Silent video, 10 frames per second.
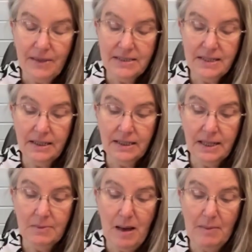
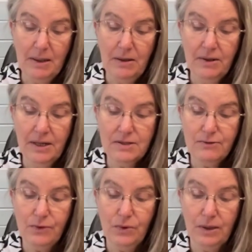Suddenly Babylon has
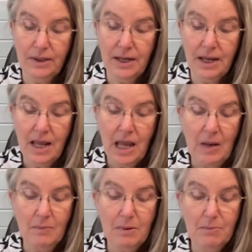fallen
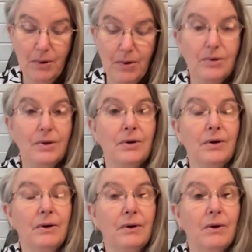and been broken.
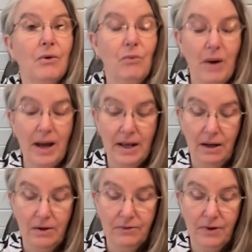Wail
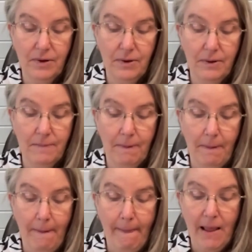over her.
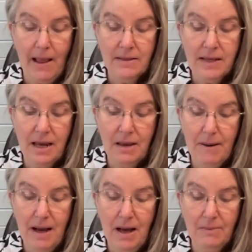Take
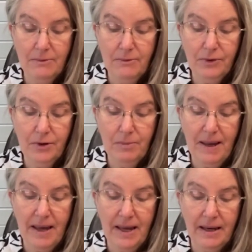balm for her
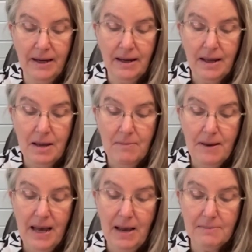pain.
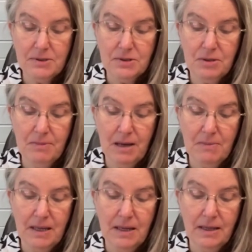Perhaps she may
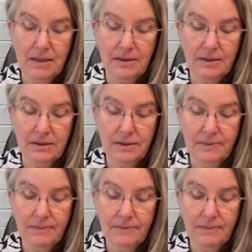be healed.